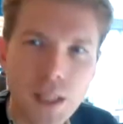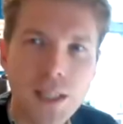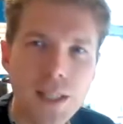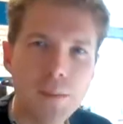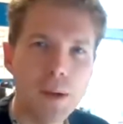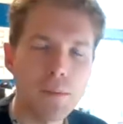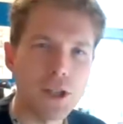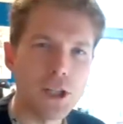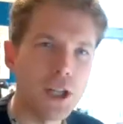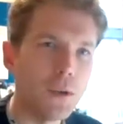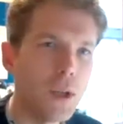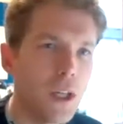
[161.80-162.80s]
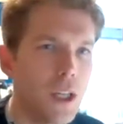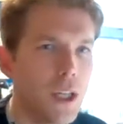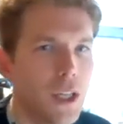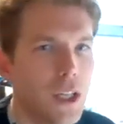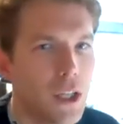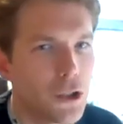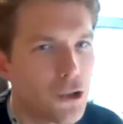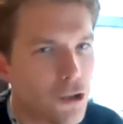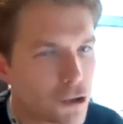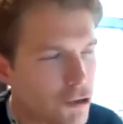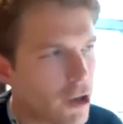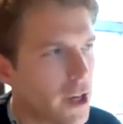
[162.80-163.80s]
Tip number 2.
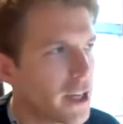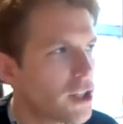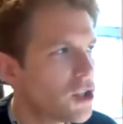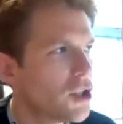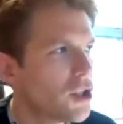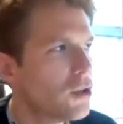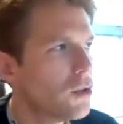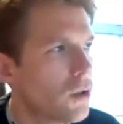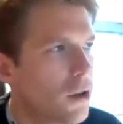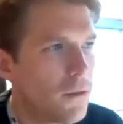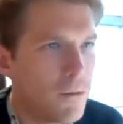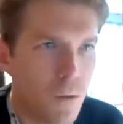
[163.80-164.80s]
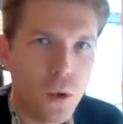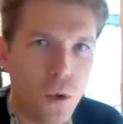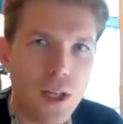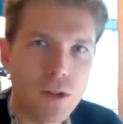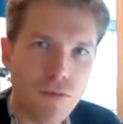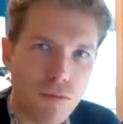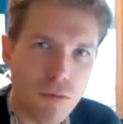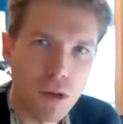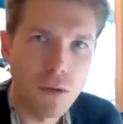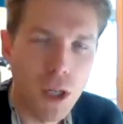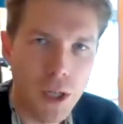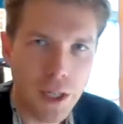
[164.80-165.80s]
Try to avoid
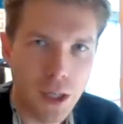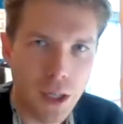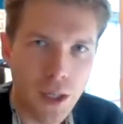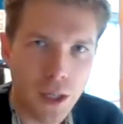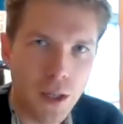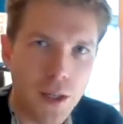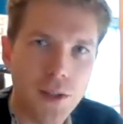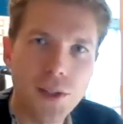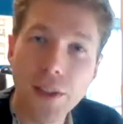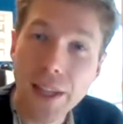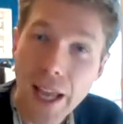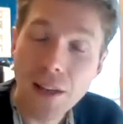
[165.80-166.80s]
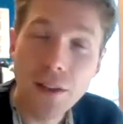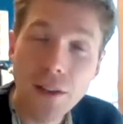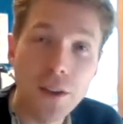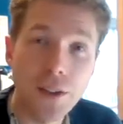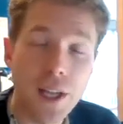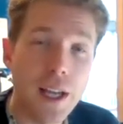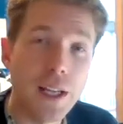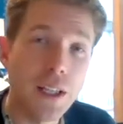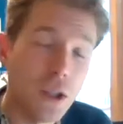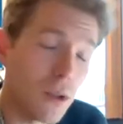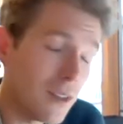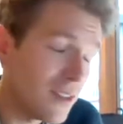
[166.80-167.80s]
rote learning guidelines. At the end of the day,
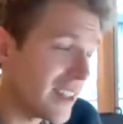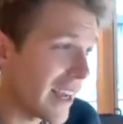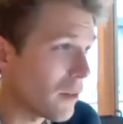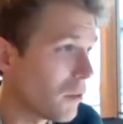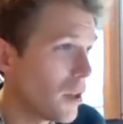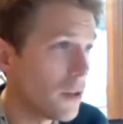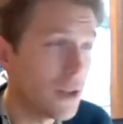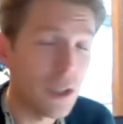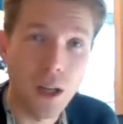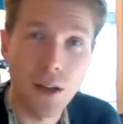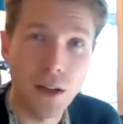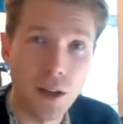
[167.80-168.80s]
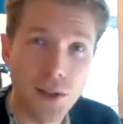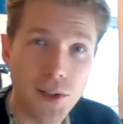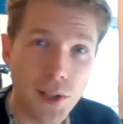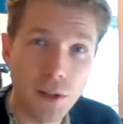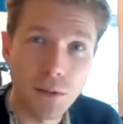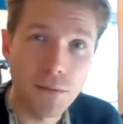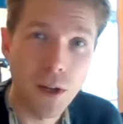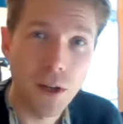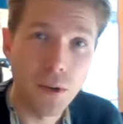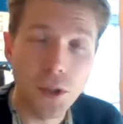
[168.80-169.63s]
you can download the guidelines to your phone.